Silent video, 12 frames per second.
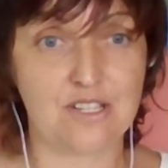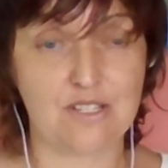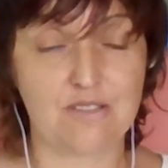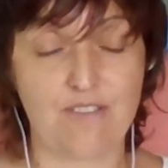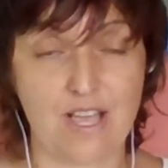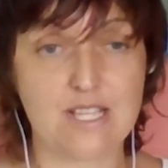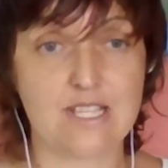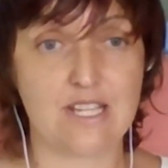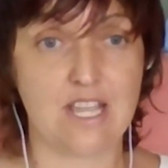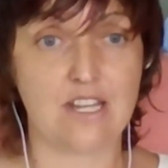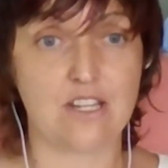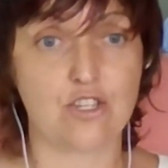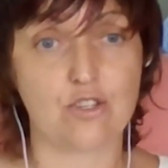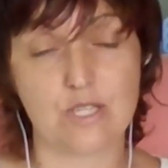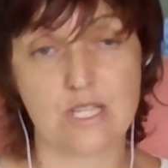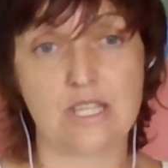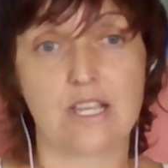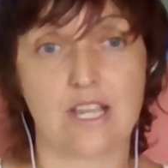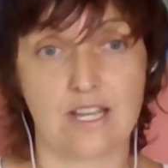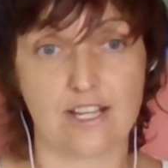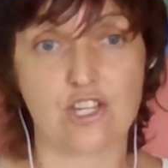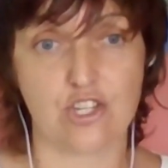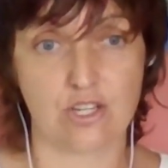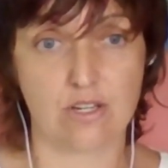it's fascinating to see the
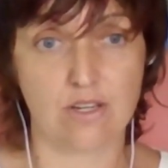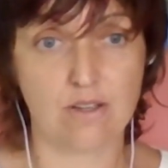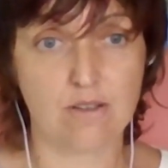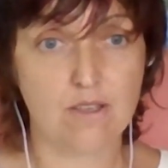connection,